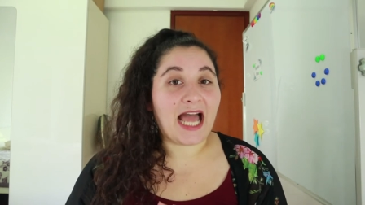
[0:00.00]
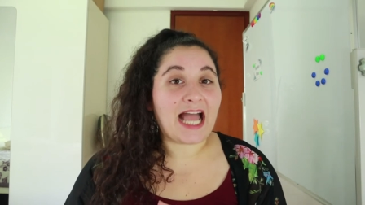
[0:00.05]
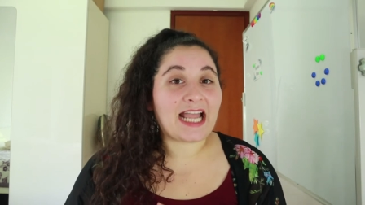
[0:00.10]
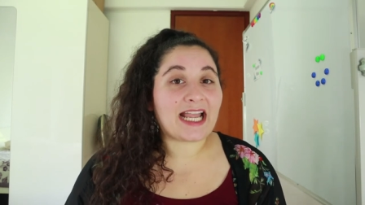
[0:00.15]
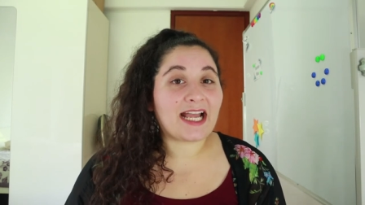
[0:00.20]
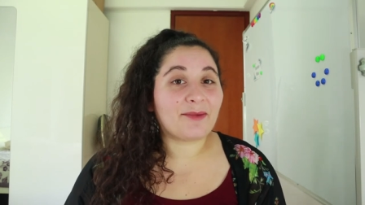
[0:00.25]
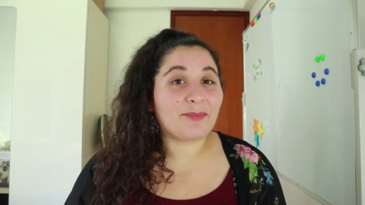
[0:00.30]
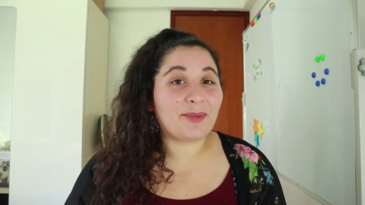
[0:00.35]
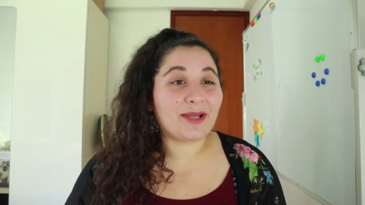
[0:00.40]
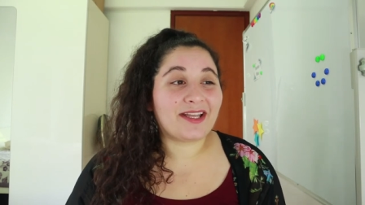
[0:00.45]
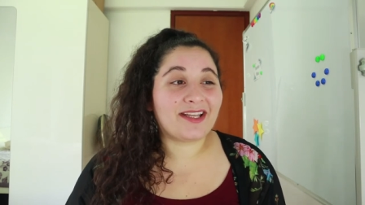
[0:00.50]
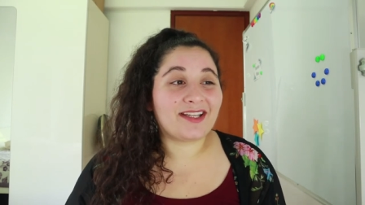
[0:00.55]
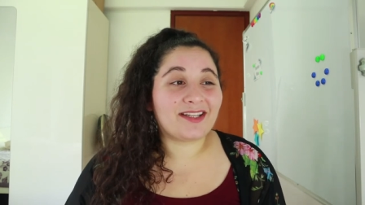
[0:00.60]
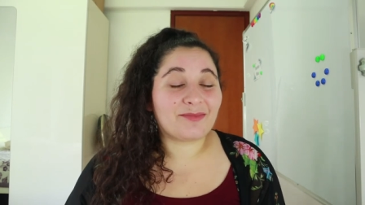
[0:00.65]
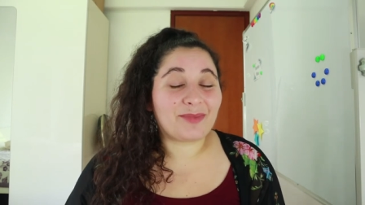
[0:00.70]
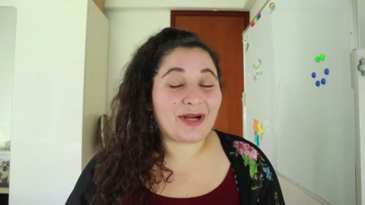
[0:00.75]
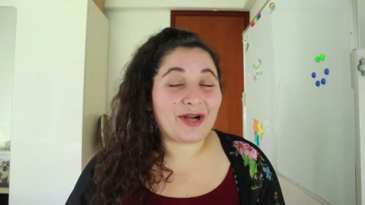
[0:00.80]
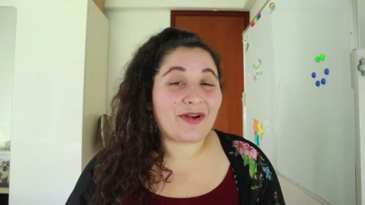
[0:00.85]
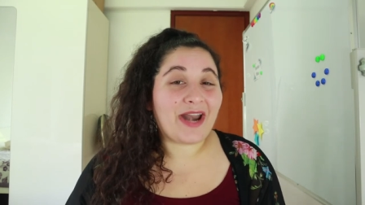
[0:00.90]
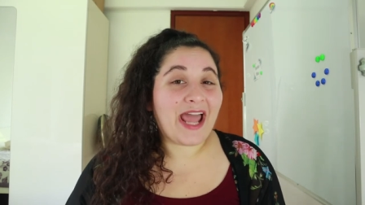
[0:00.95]
I got paid
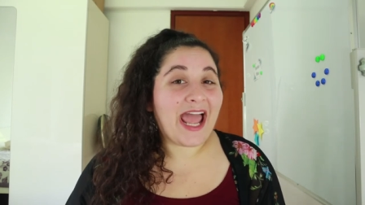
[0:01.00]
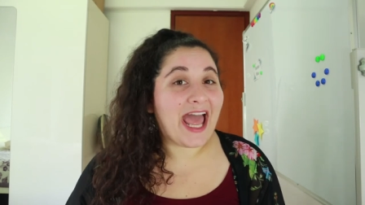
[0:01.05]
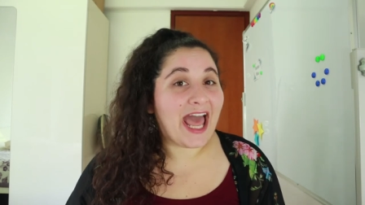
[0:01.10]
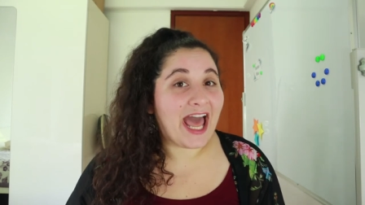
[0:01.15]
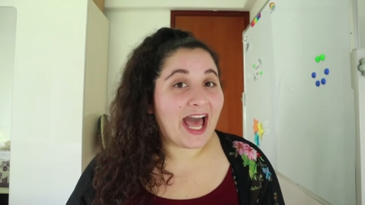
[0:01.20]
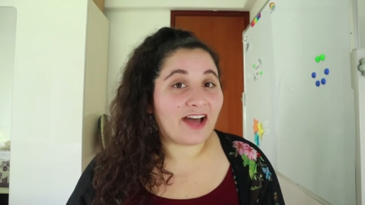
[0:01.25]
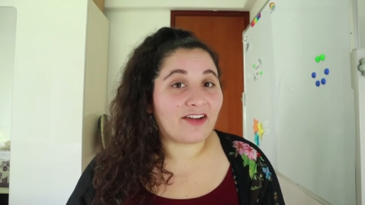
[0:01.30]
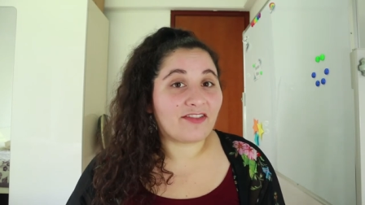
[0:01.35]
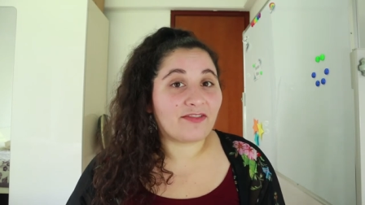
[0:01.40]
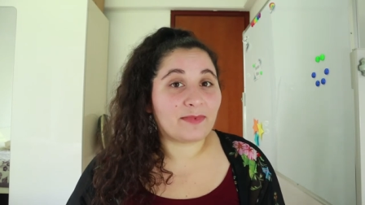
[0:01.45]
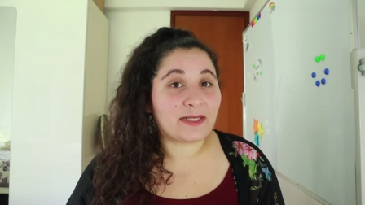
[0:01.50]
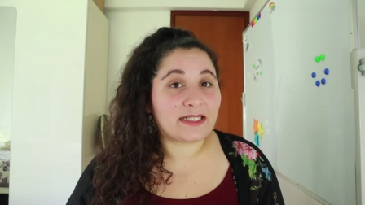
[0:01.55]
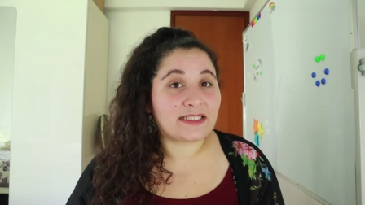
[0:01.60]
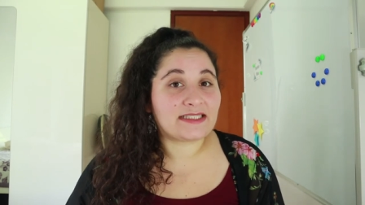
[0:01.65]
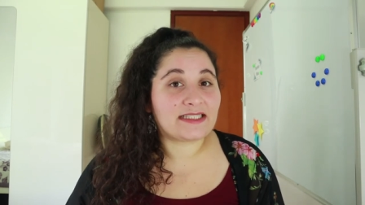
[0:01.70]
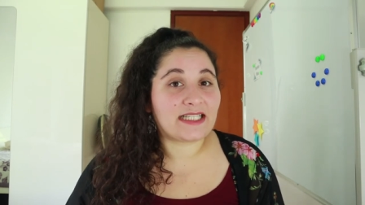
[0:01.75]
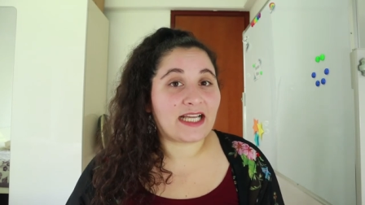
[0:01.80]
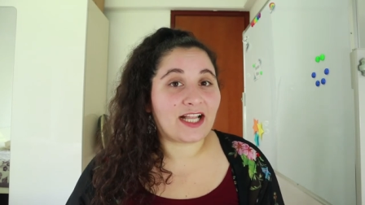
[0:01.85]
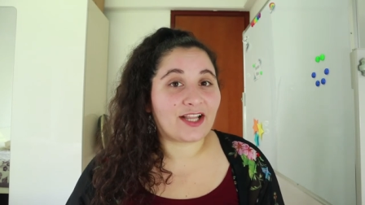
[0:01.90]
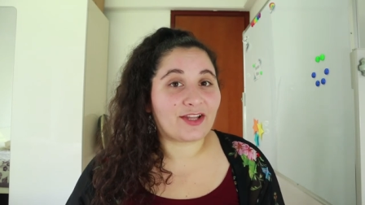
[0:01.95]
about half my
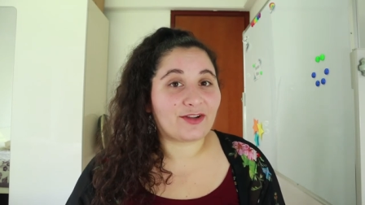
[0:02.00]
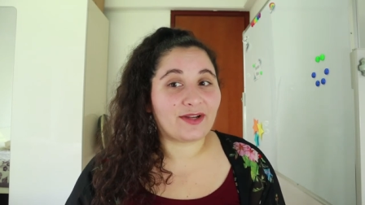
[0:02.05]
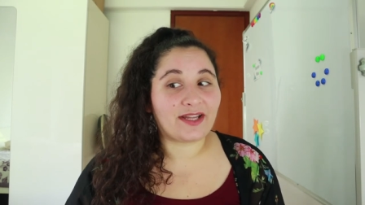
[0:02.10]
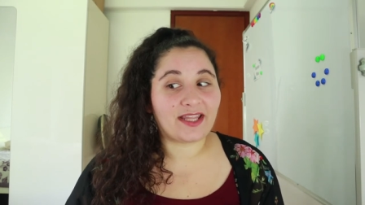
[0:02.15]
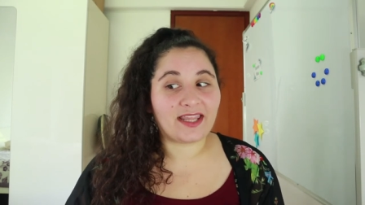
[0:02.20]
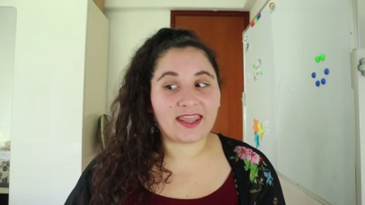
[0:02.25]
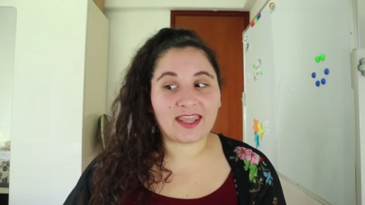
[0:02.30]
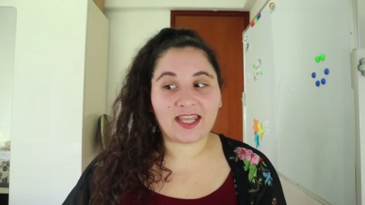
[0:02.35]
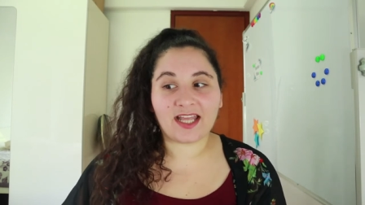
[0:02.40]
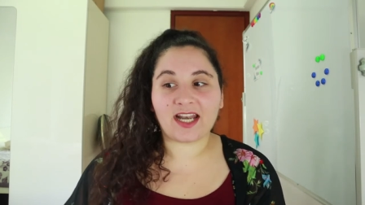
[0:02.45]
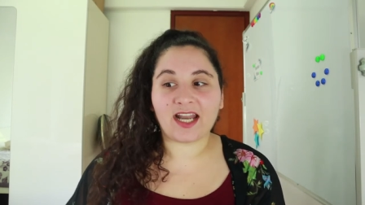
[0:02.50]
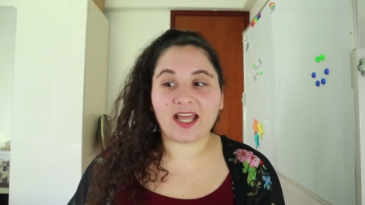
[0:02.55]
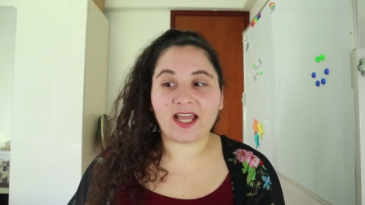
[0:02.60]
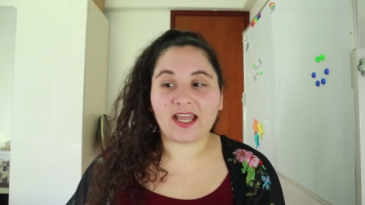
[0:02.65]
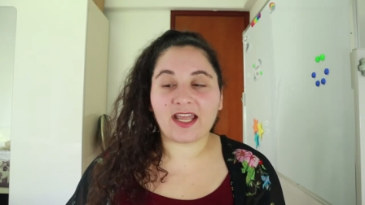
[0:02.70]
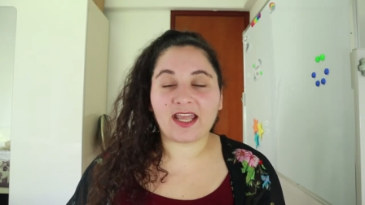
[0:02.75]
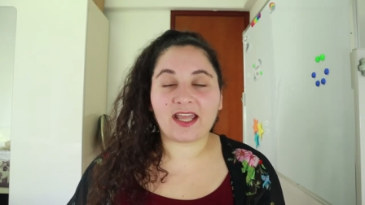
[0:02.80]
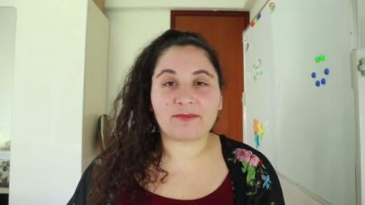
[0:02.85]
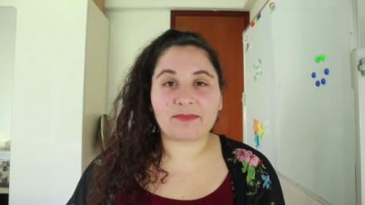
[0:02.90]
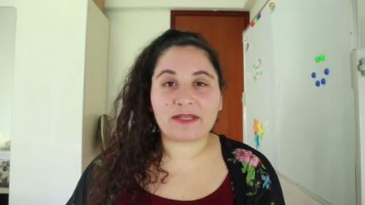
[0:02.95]
salary that I
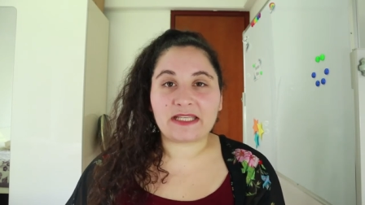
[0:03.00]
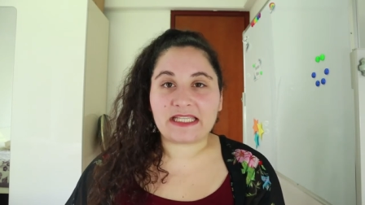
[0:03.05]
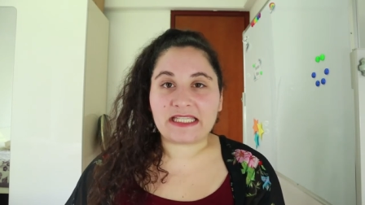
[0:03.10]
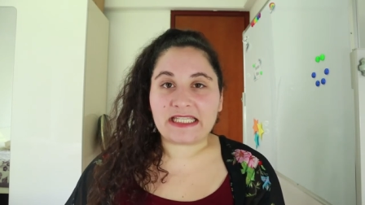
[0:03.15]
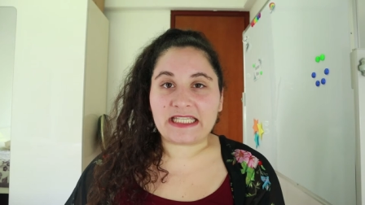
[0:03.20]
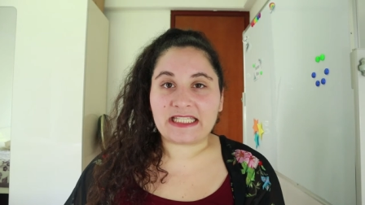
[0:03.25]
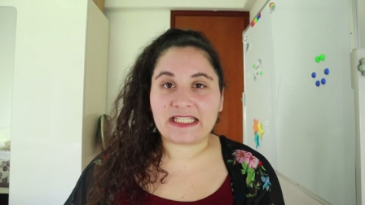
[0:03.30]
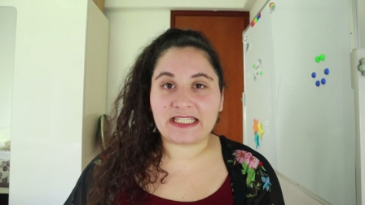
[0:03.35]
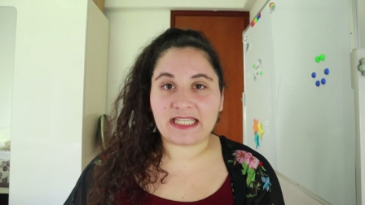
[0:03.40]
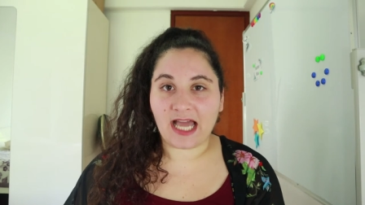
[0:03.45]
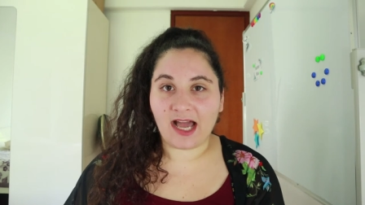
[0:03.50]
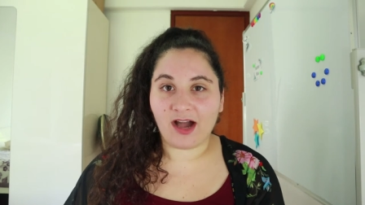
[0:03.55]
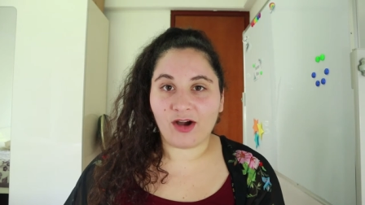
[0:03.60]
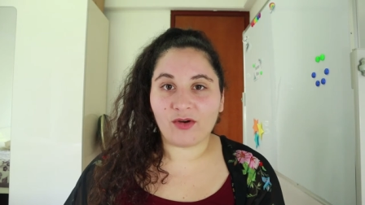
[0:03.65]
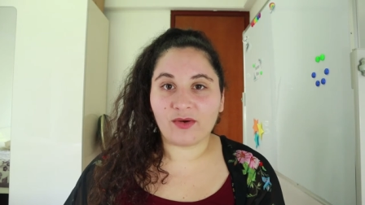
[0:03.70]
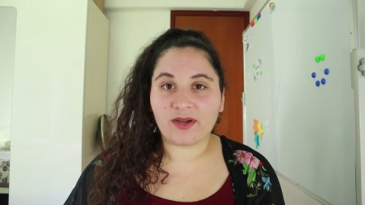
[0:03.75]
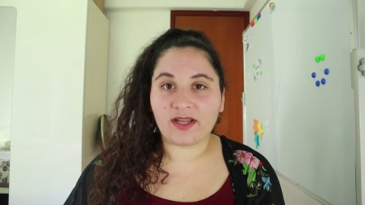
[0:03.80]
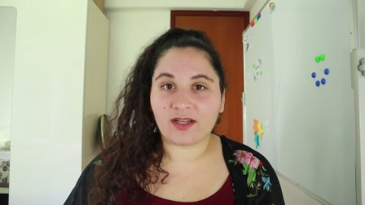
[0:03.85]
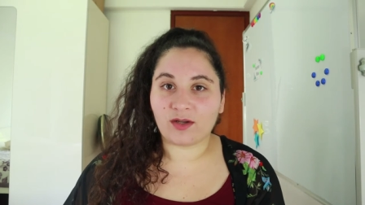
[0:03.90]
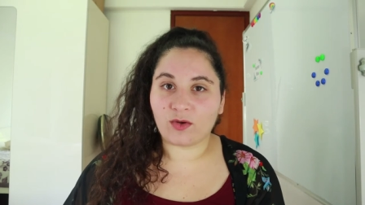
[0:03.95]
am getting
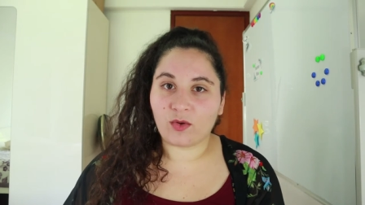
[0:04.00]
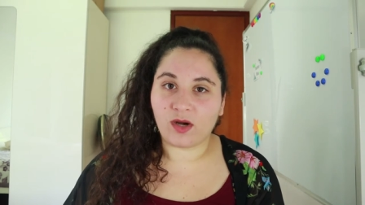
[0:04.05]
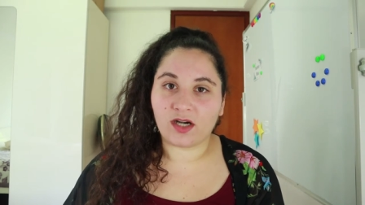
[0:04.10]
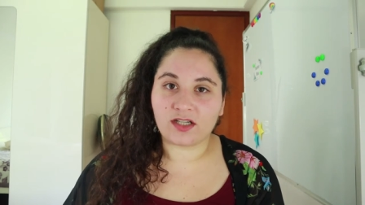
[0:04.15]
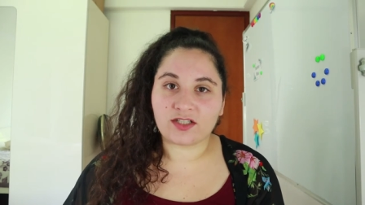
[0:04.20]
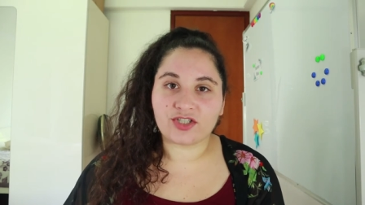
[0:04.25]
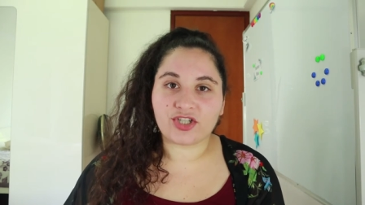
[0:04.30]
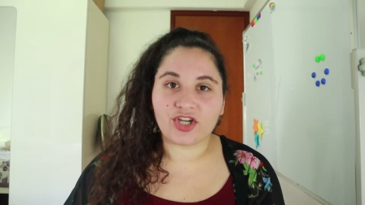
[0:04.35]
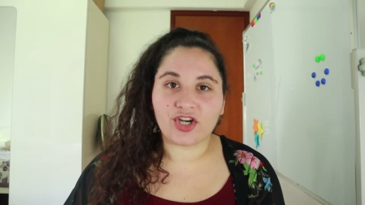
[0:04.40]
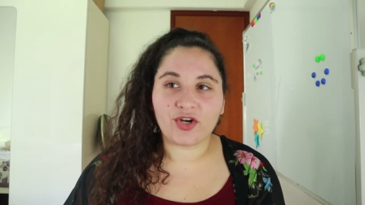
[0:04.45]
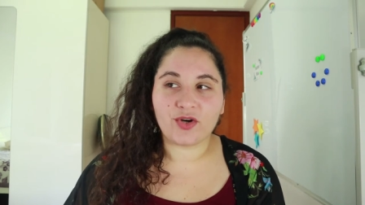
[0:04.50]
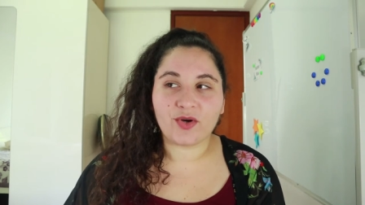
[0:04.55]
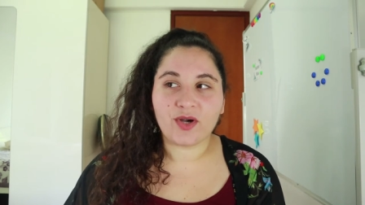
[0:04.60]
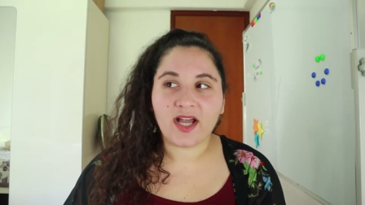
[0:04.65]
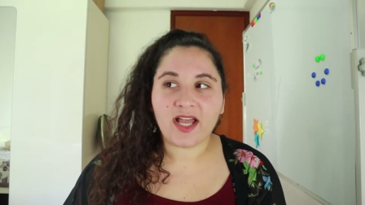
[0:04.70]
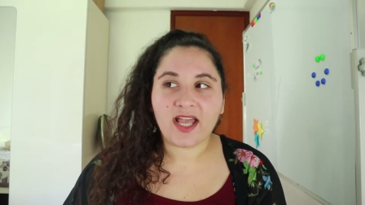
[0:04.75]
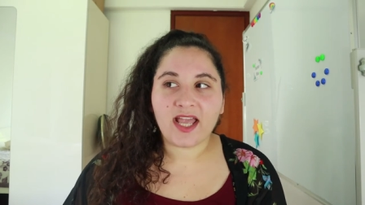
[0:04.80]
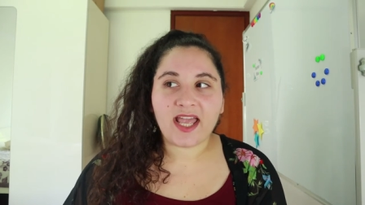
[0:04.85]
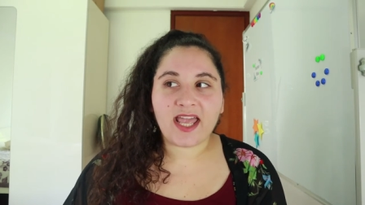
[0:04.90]
now in Guangzhou.